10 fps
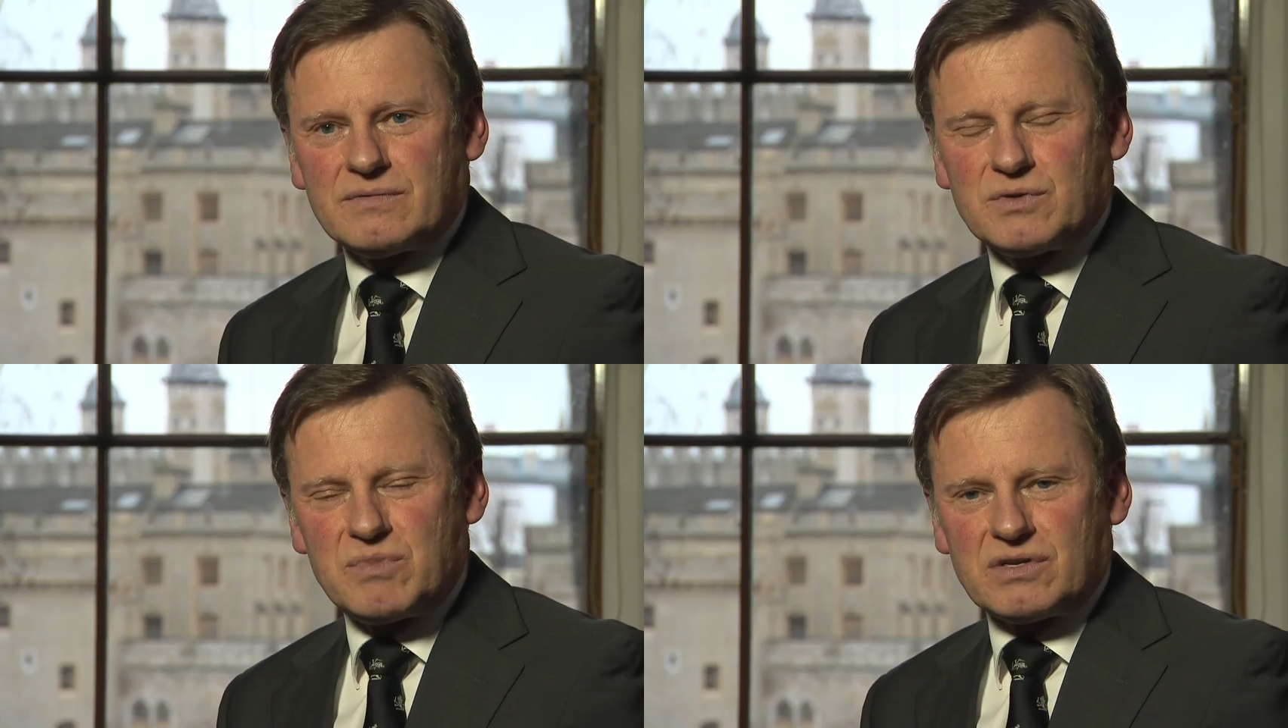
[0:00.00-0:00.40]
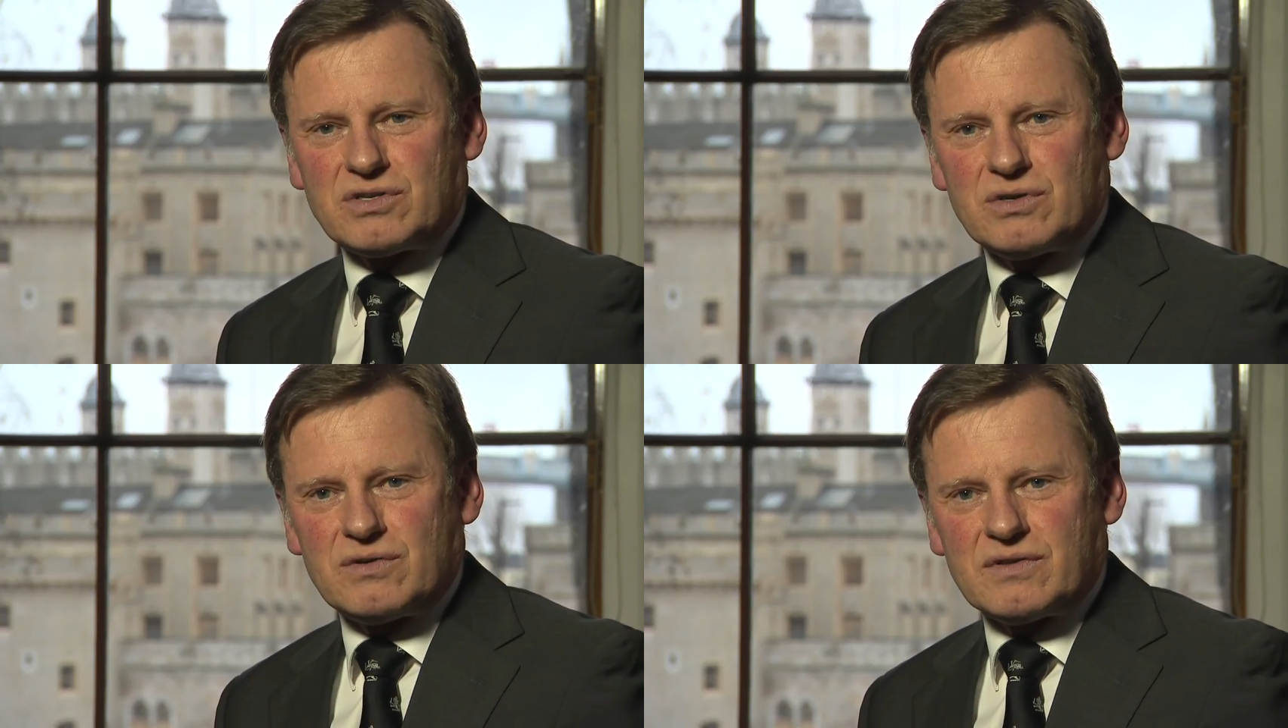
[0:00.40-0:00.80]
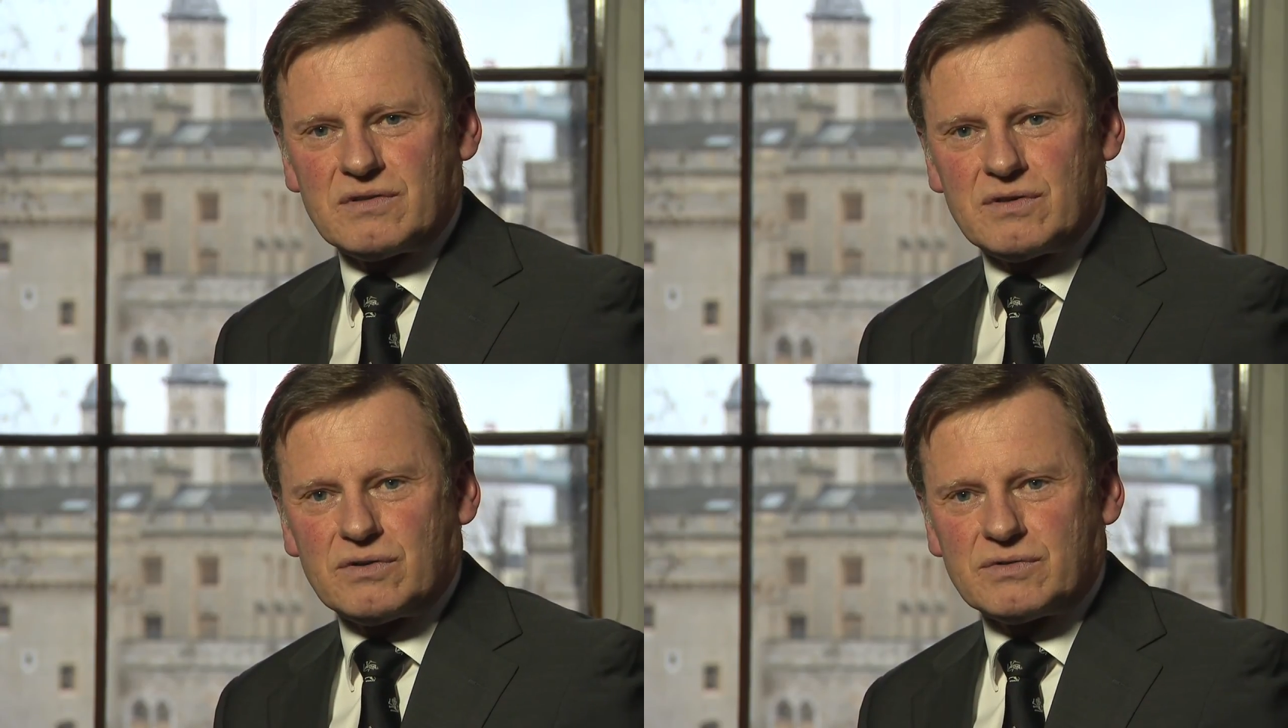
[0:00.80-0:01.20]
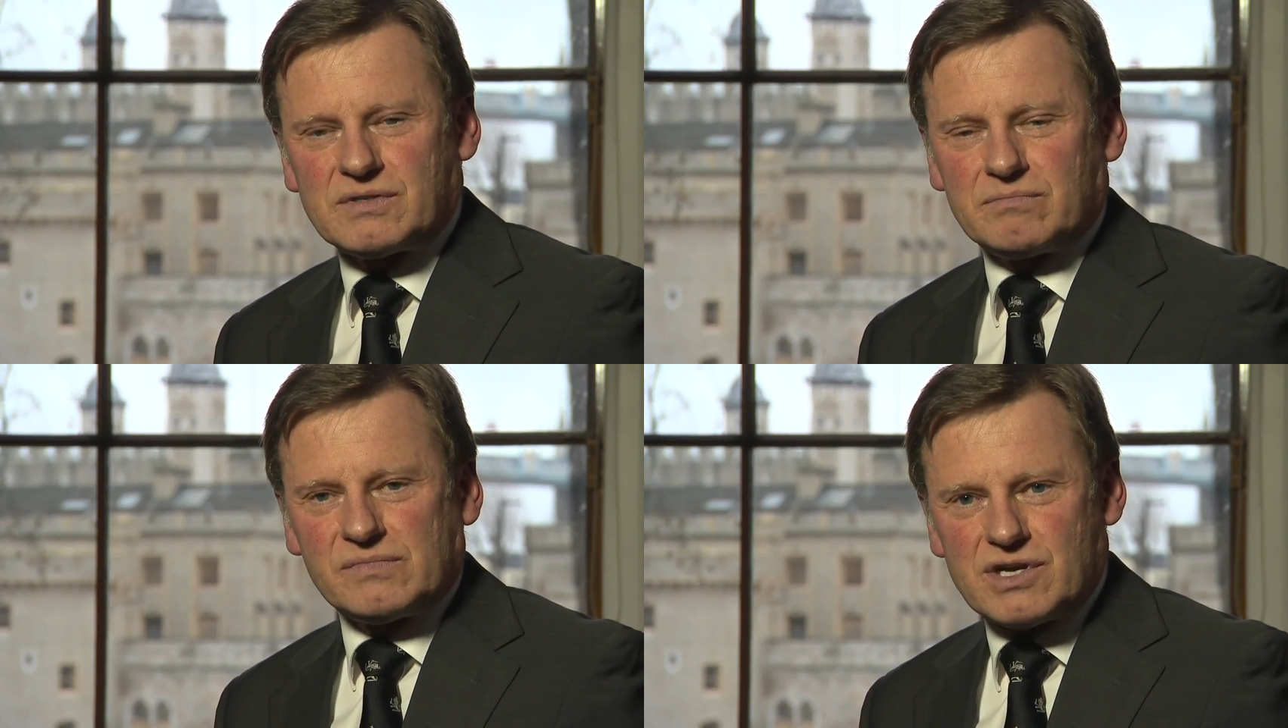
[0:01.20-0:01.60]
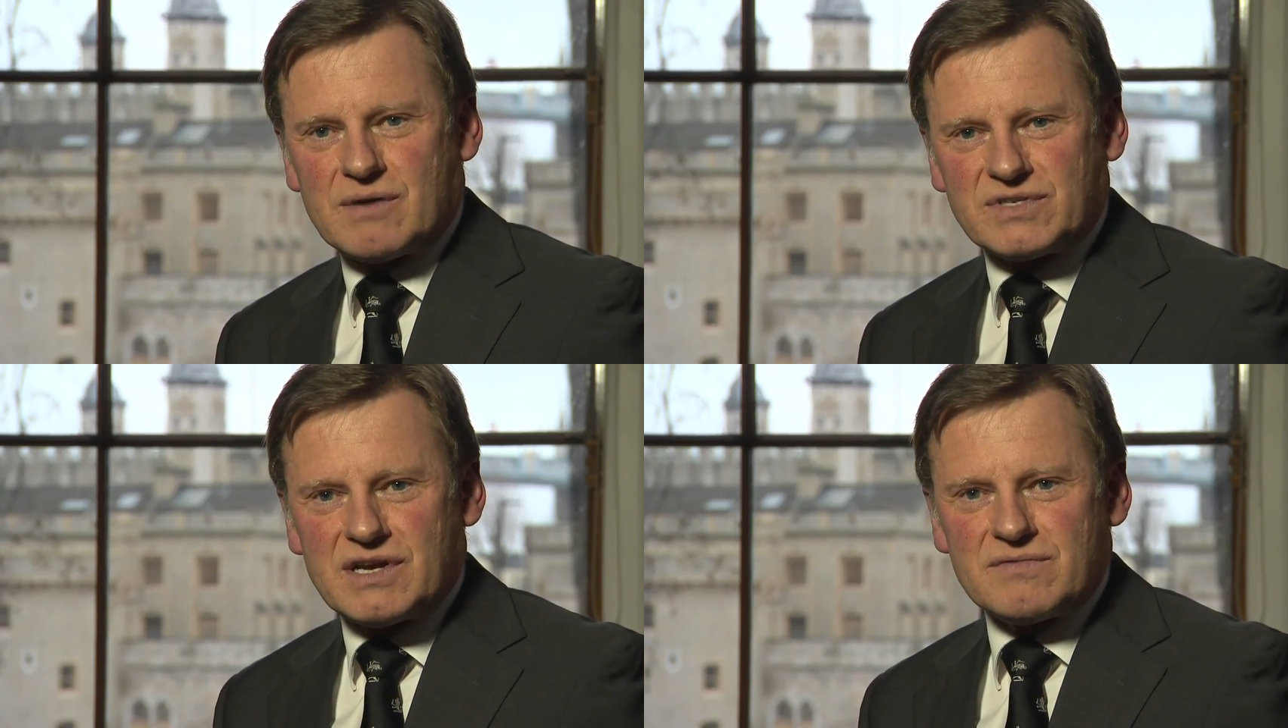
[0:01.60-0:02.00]
to make sure that those
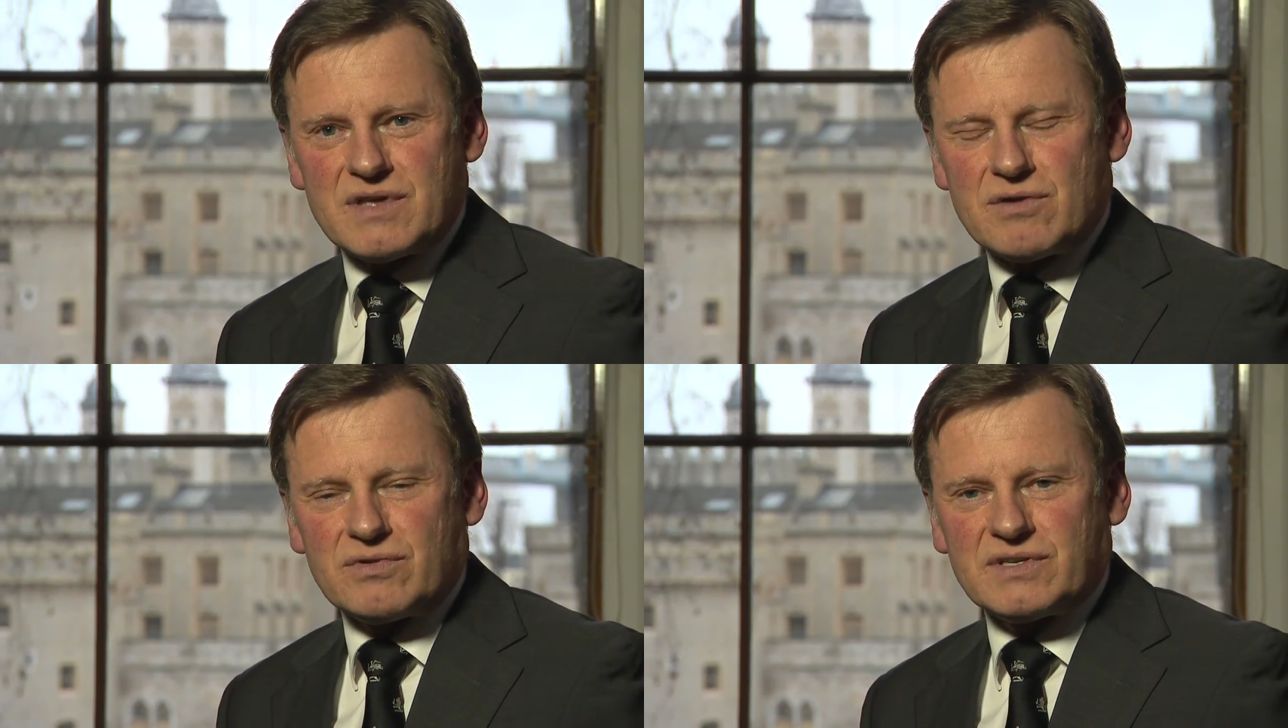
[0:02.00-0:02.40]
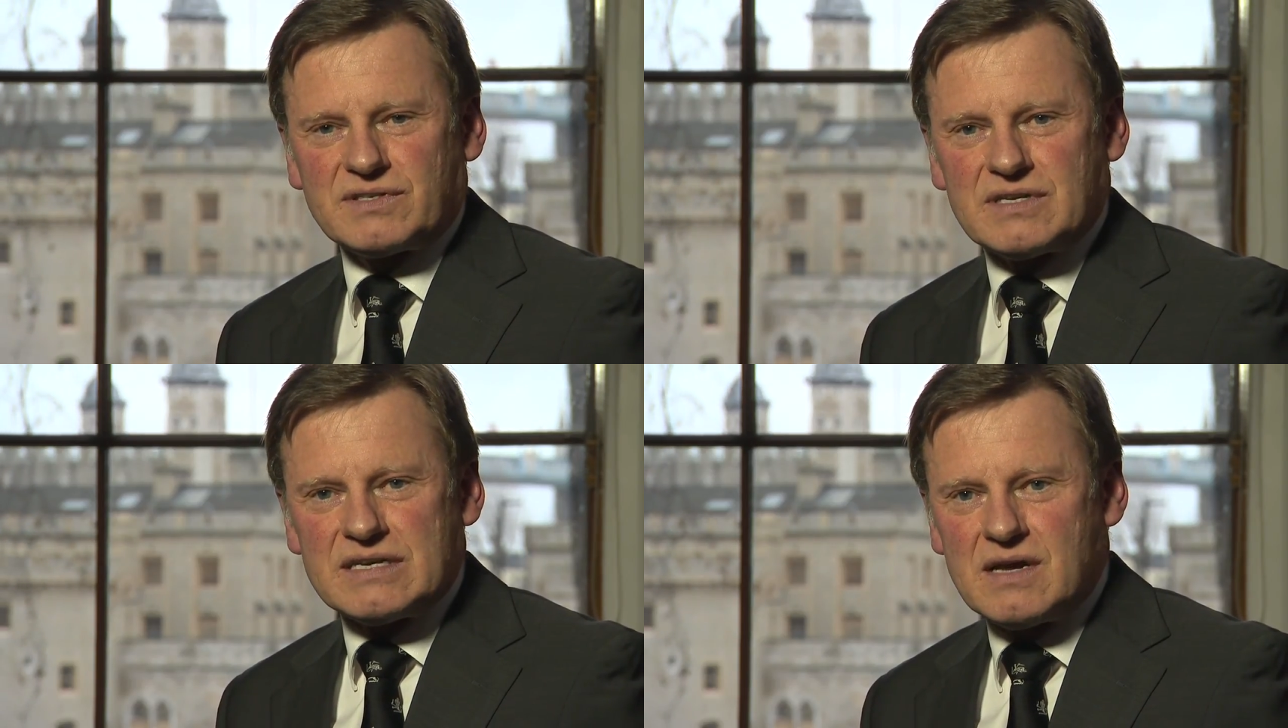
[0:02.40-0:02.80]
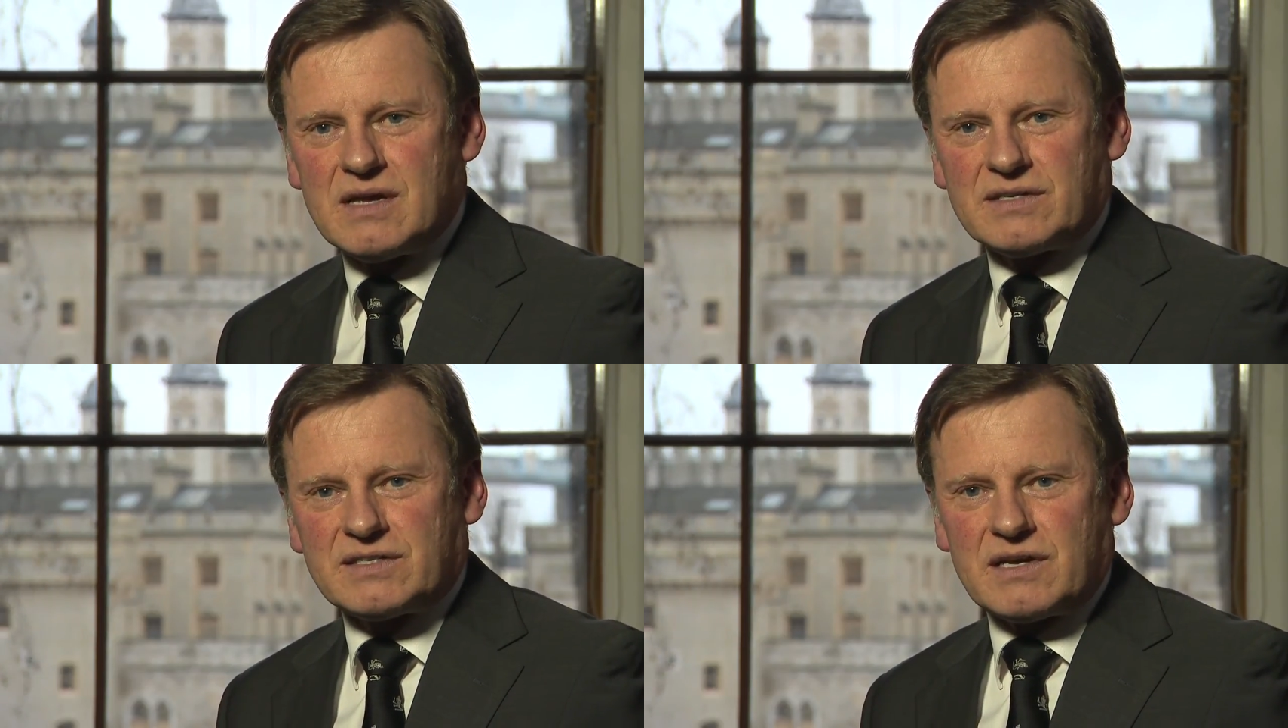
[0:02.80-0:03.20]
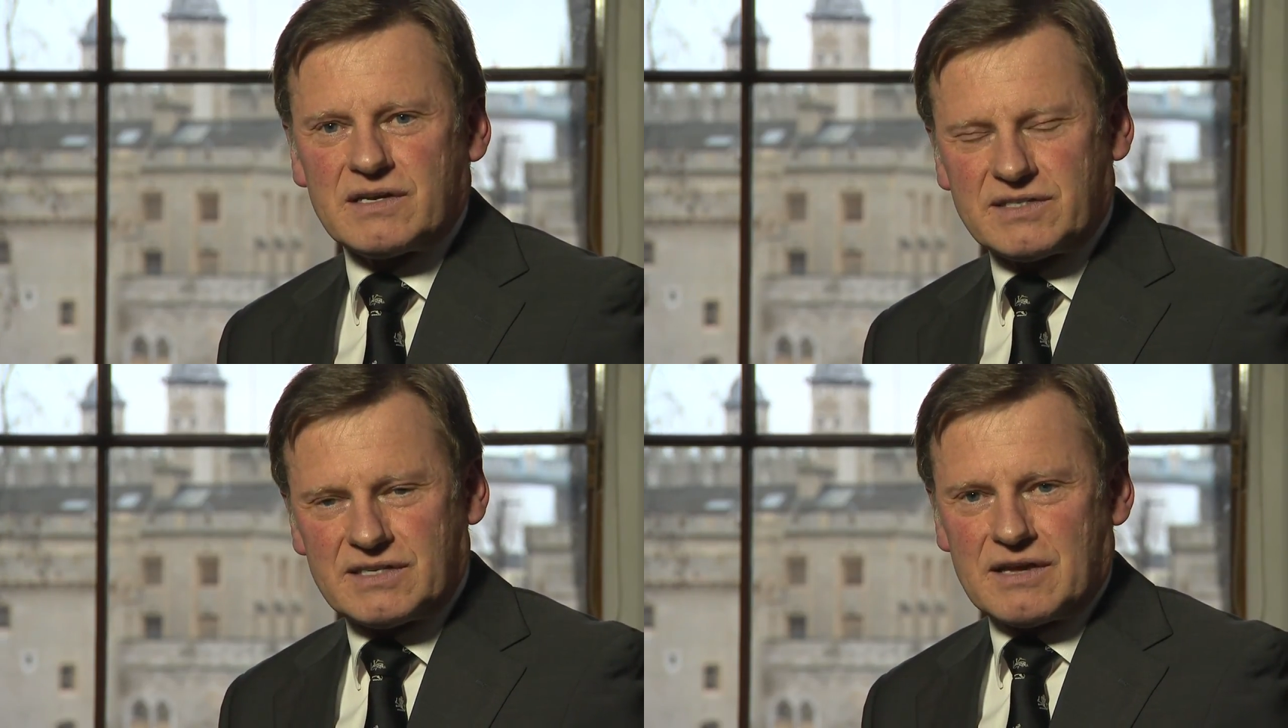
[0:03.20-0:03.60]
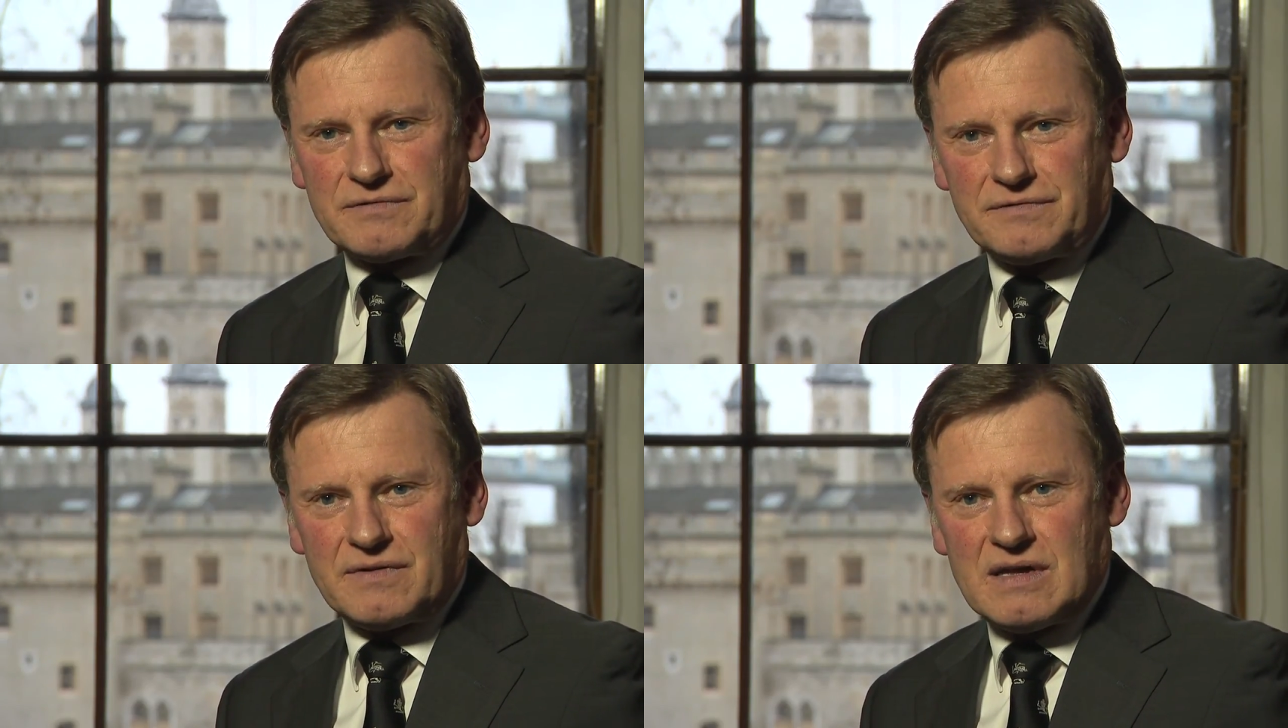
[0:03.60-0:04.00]
chaps out there on the sea stay
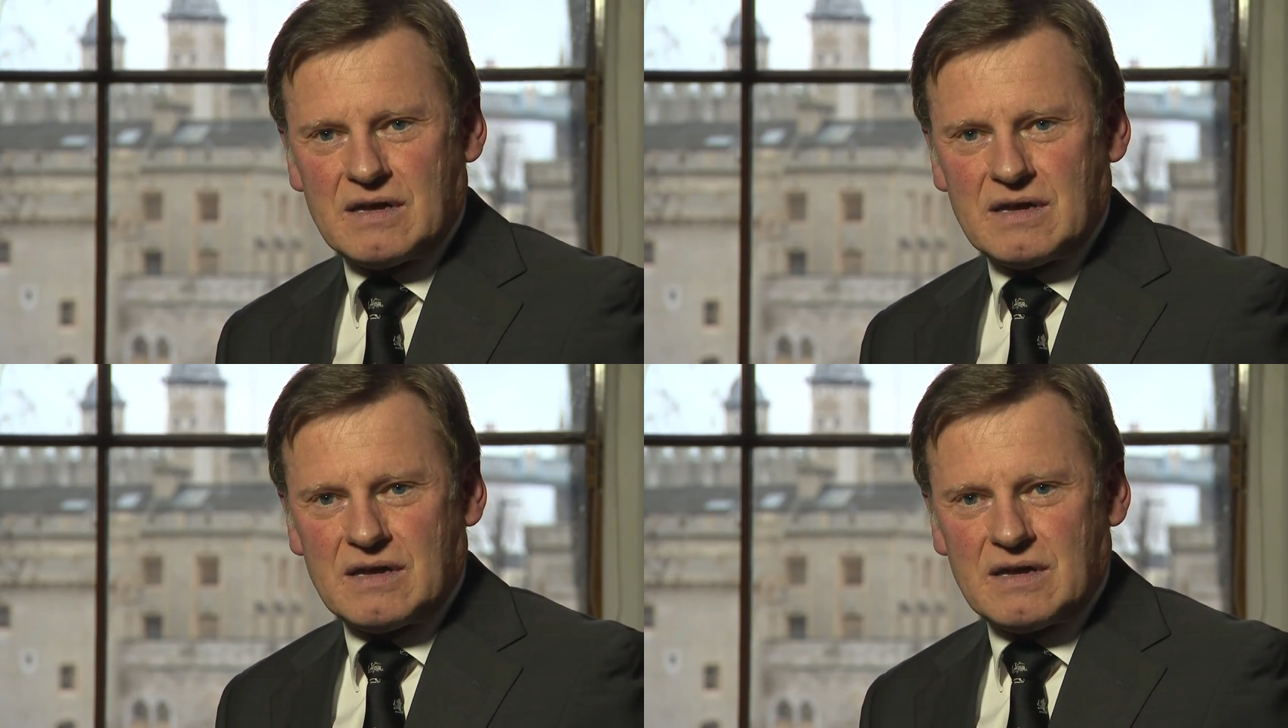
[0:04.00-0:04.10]
safe.